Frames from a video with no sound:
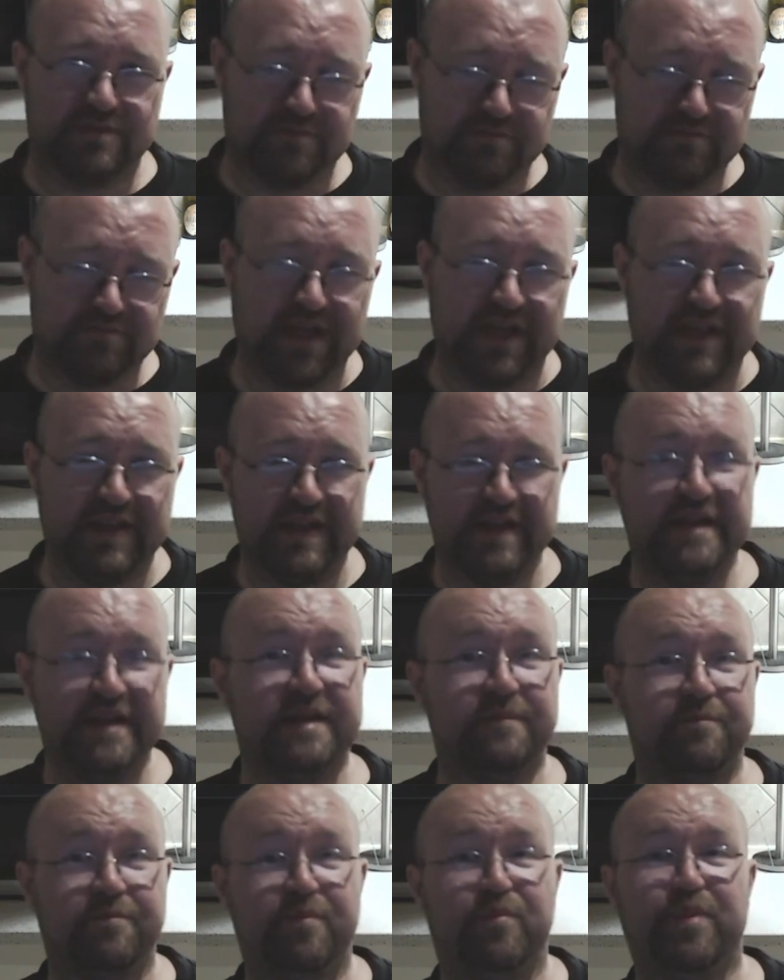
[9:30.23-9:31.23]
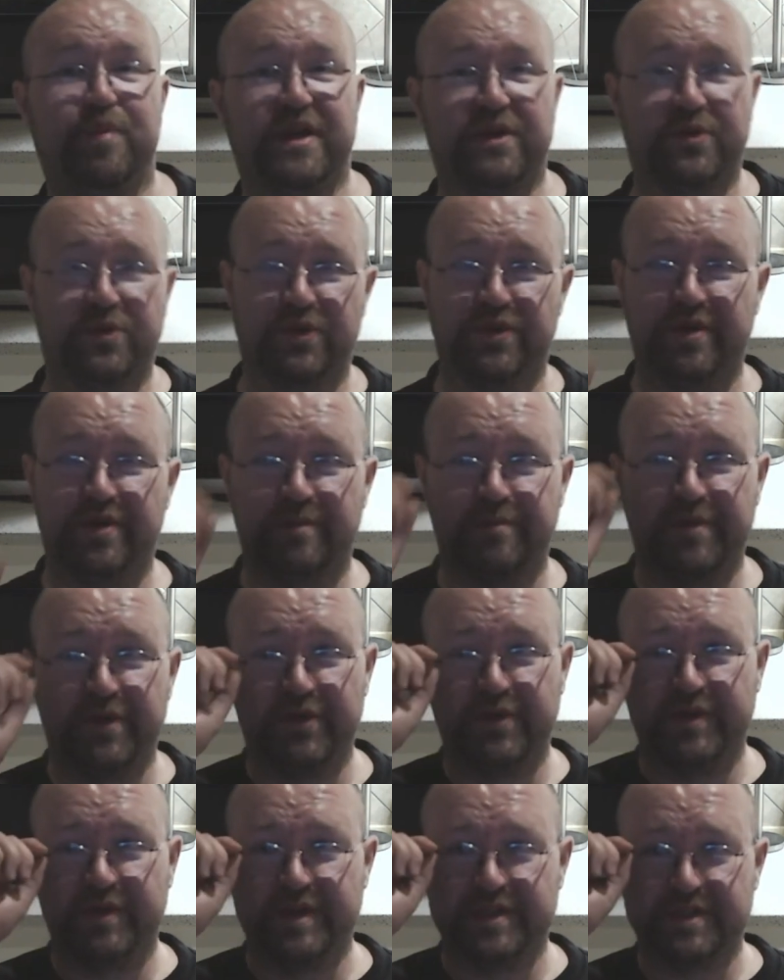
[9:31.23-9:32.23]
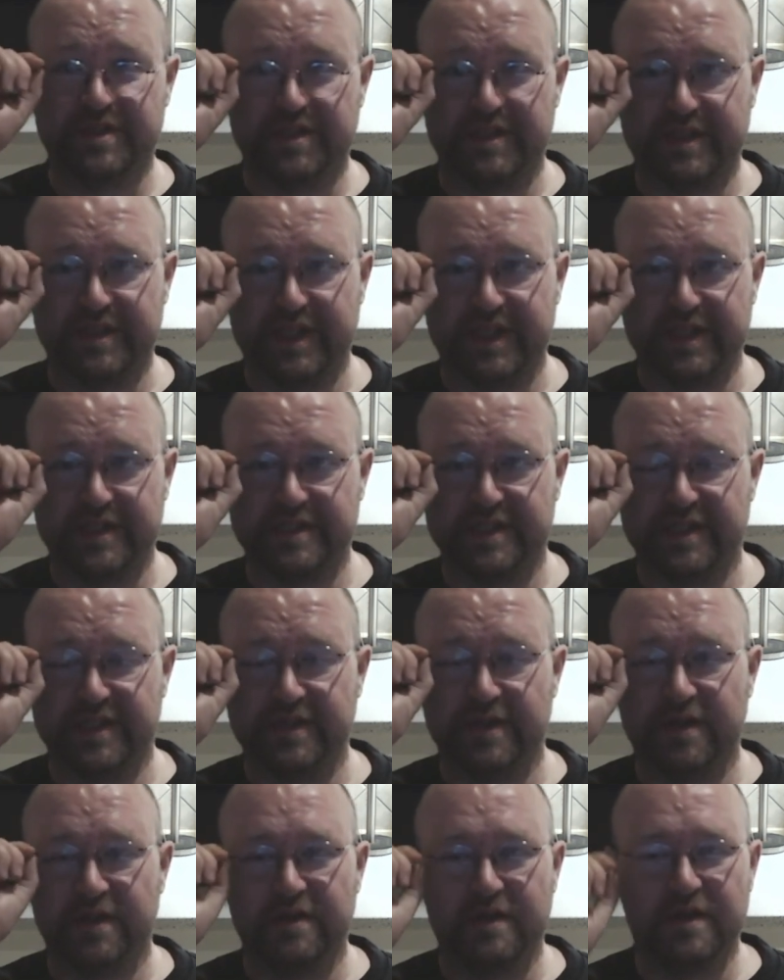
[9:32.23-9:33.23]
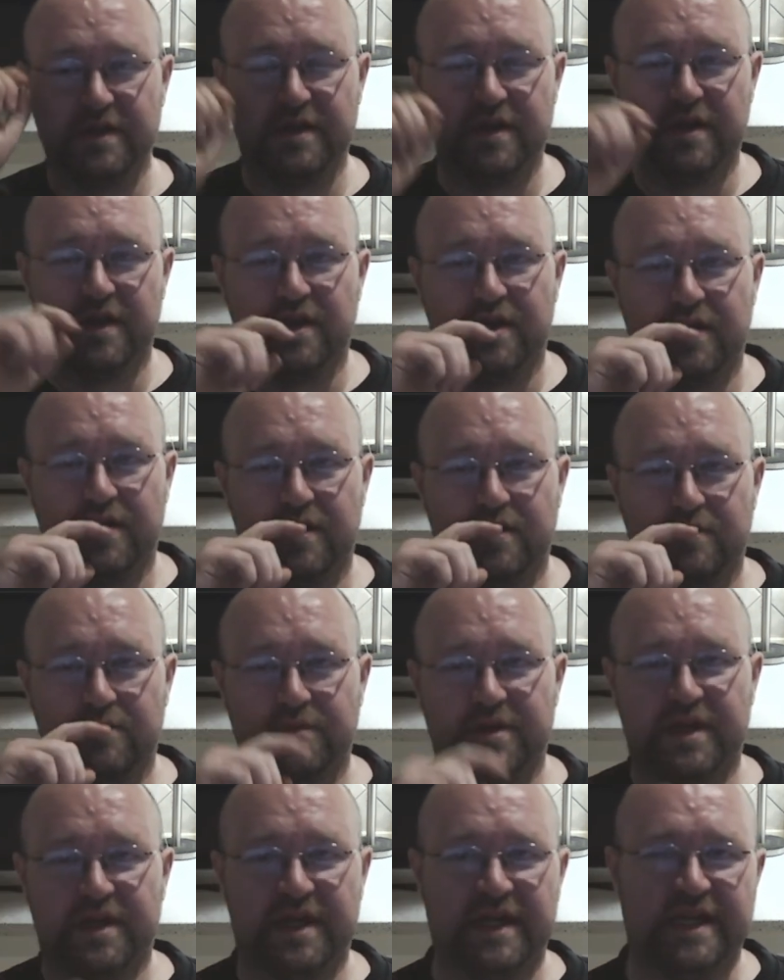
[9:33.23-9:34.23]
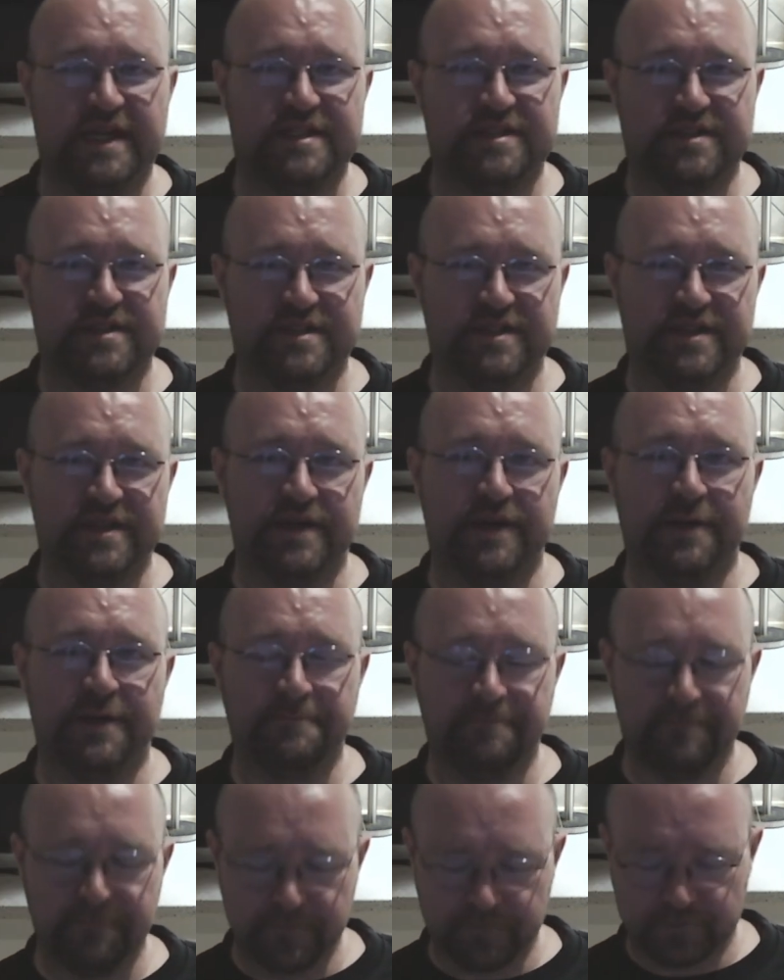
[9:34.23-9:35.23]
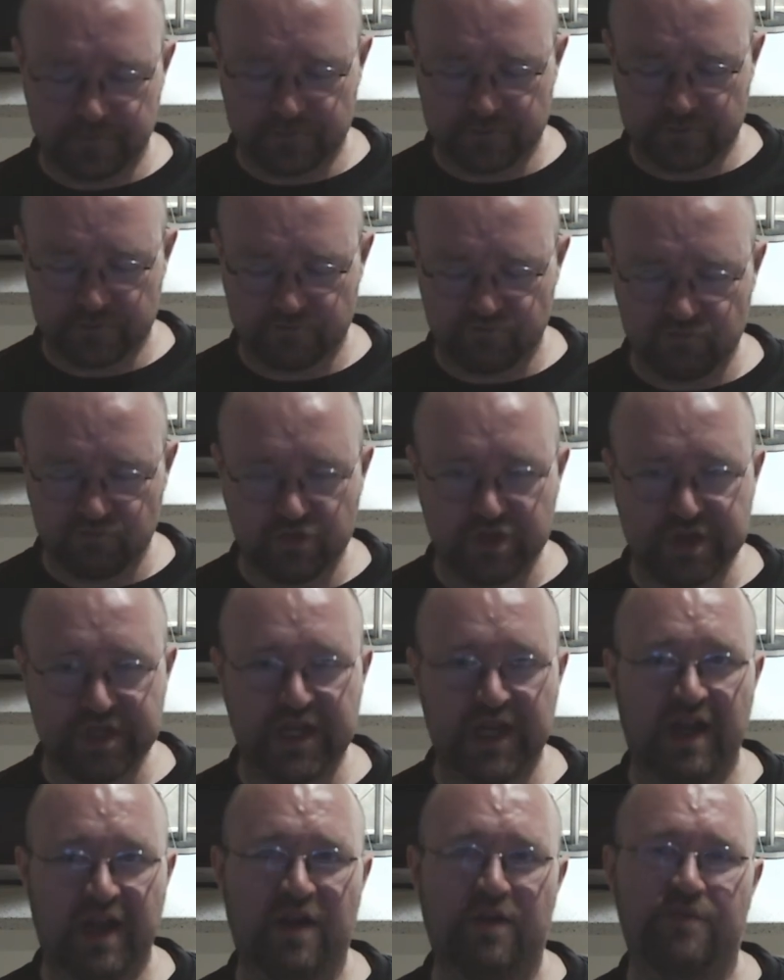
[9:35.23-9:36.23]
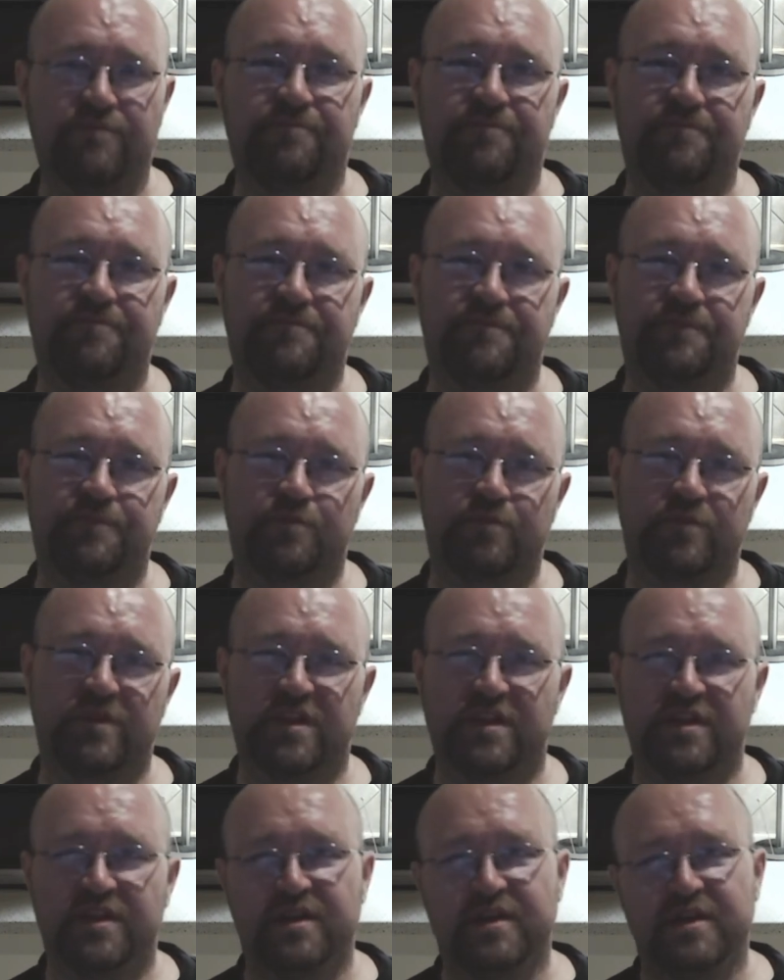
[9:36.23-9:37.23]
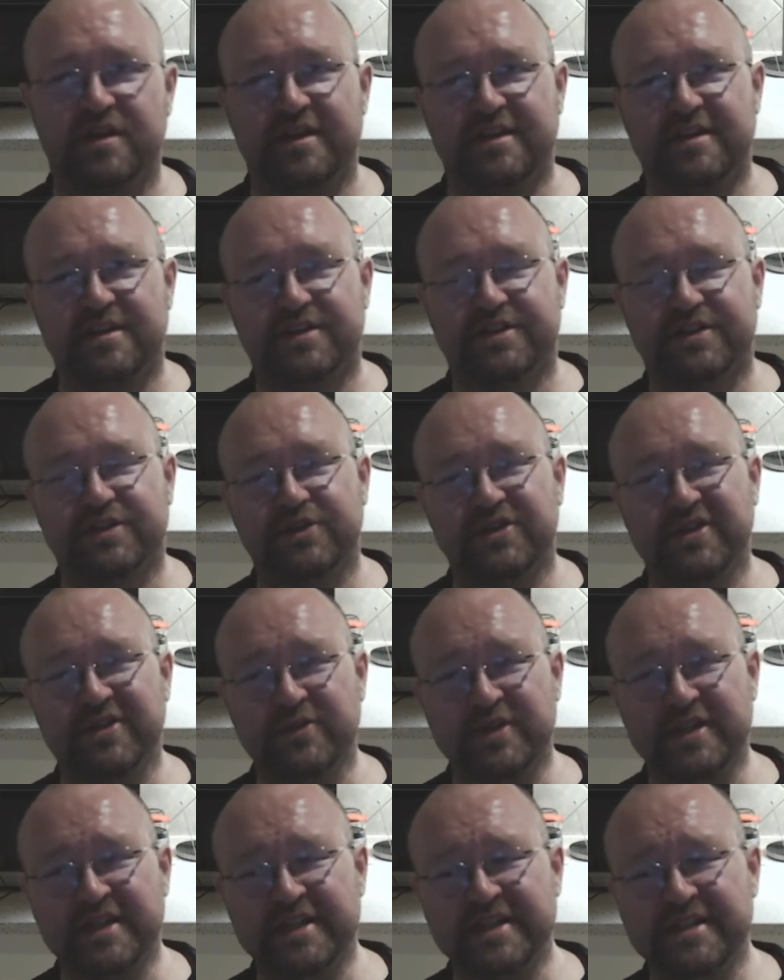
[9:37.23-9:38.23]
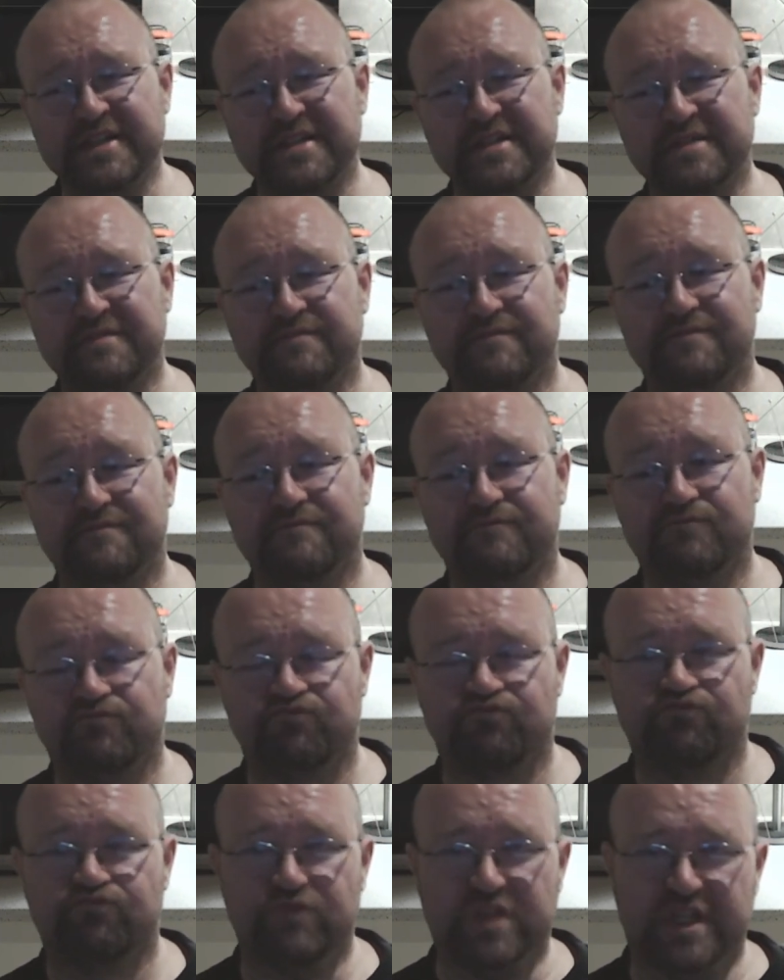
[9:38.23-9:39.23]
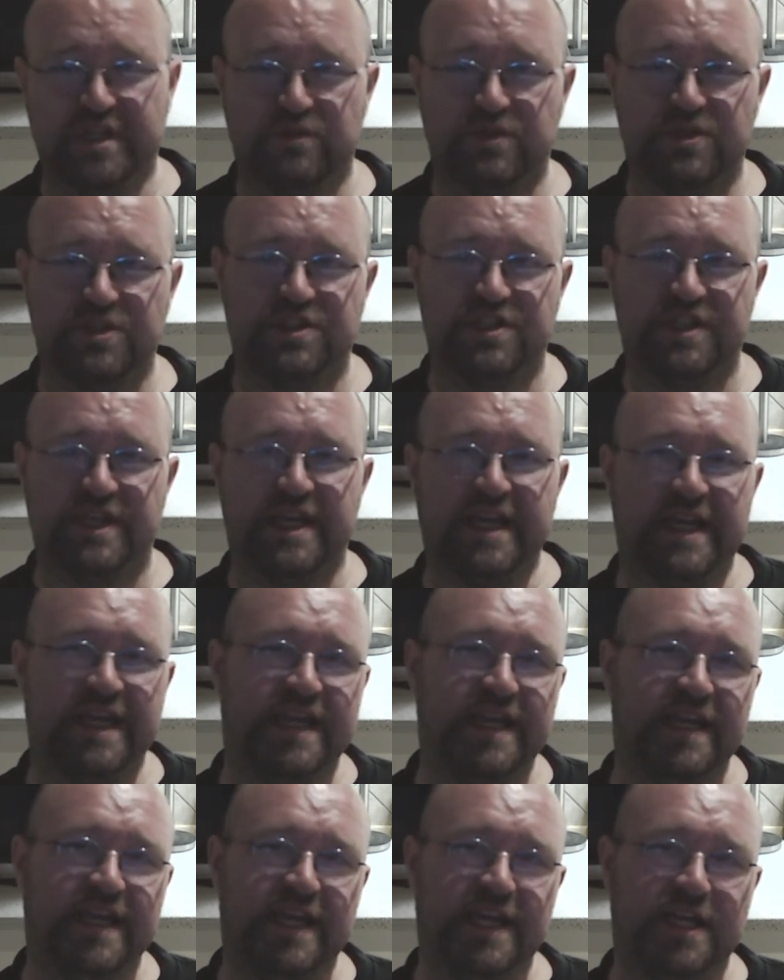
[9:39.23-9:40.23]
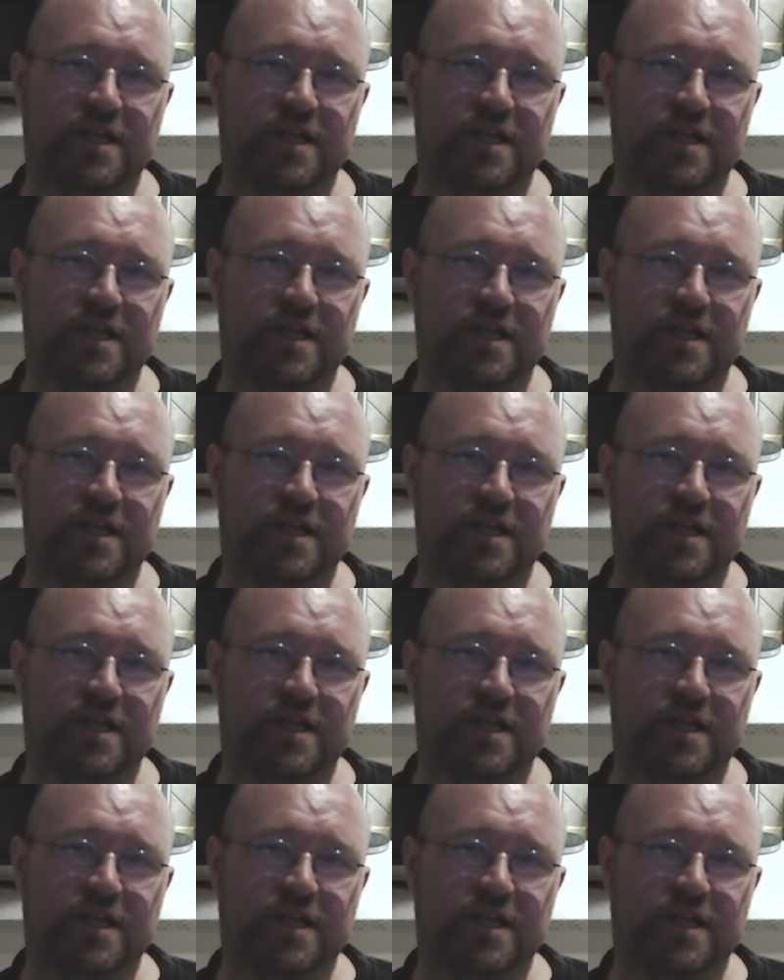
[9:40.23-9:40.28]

and then the bitterness kicks in. But alas, well, scoring wise, I would say